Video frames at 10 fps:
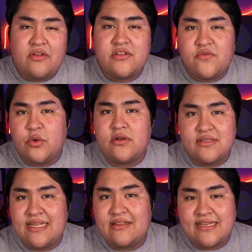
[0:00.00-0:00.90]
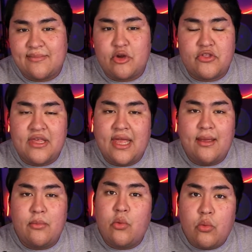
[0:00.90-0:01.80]
it's for downtime during the
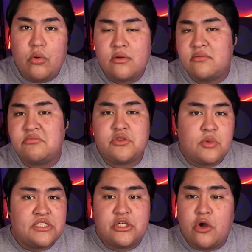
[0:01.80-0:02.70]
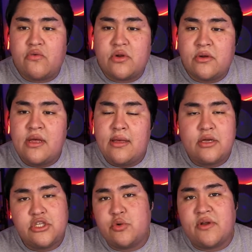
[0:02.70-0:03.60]
game or switching over
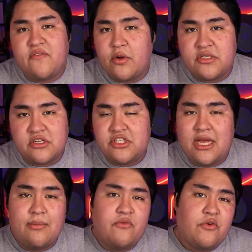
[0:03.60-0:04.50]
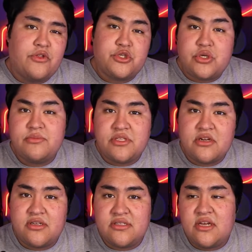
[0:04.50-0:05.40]
because you want to focus on chat before the stream
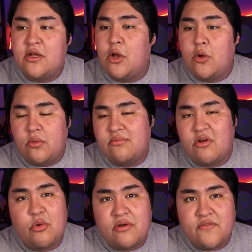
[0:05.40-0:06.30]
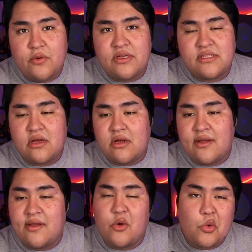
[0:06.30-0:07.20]
starts, or focus
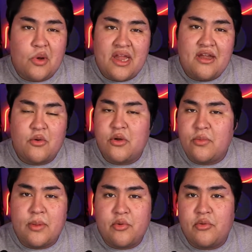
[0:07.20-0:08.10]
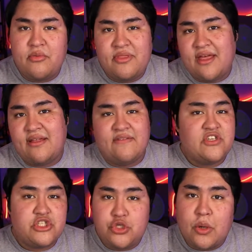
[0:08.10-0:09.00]
on a raid or new people that have
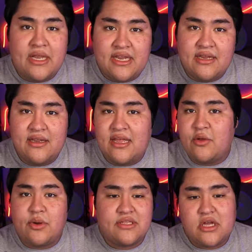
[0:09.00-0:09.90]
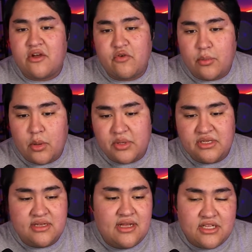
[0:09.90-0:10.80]
just joined in and you want to talk for a moment.
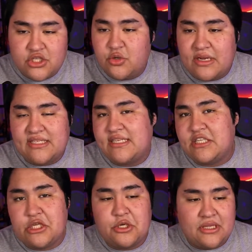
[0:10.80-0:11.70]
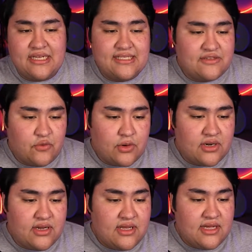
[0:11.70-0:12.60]
It's a great scene to utilize this for.
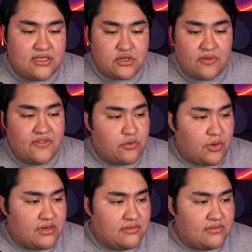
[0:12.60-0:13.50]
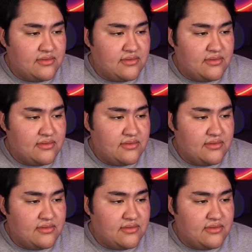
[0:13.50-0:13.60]
So on this one,